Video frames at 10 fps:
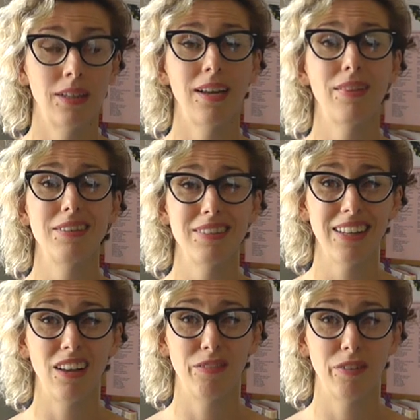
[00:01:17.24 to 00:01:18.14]
Now the
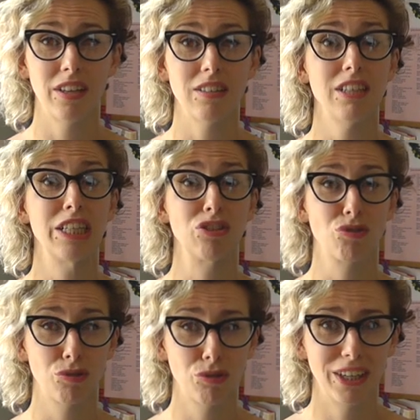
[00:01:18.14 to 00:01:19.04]
deadline for this is
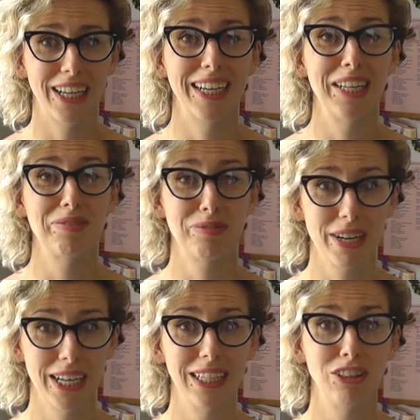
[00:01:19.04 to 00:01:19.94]
really,
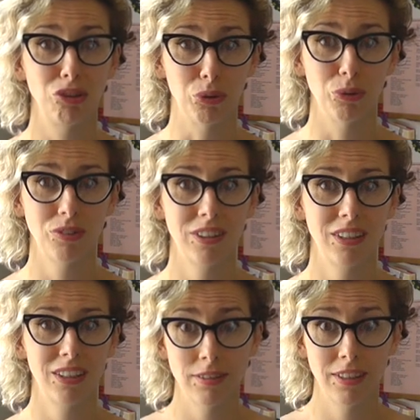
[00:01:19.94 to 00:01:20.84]
really short.
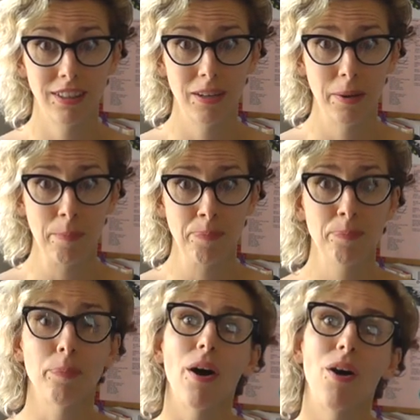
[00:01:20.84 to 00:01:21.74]

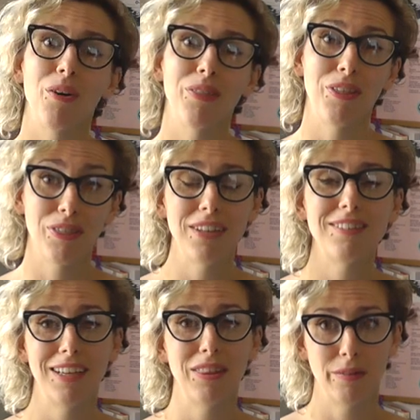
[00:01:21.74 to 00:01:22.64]
But on the
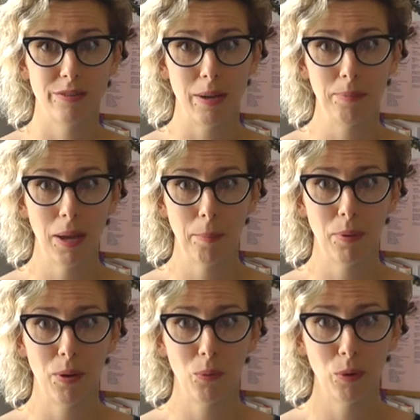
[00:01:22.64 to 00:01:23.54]
13th of
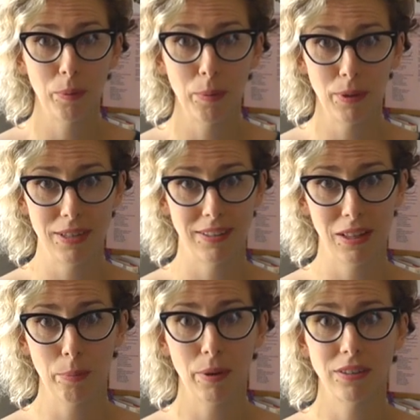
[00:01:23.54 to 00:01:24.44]
September, we'll be
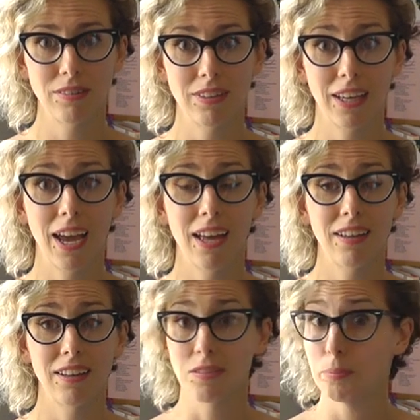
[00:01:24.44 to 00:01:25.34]
pressing the button to get
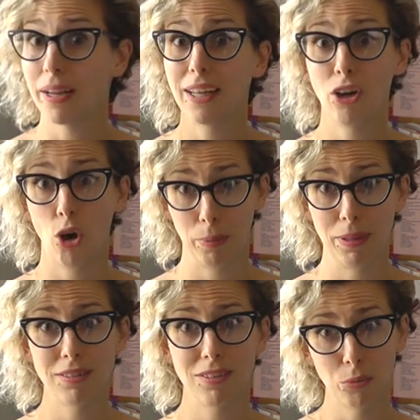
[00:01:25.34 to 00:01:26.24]
as many
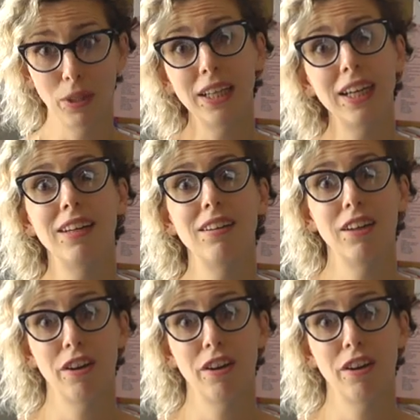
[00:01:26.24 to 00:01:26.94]
copies as we need